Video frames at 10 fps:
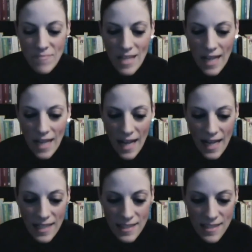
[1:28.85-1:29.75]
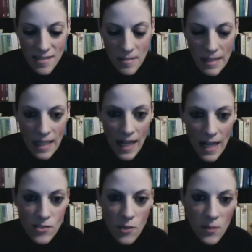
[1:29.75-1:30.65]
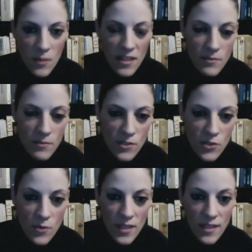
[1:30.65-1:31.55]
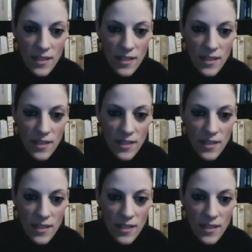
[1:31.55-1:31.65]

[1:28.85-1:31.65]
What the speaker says: and I saw what he was doing.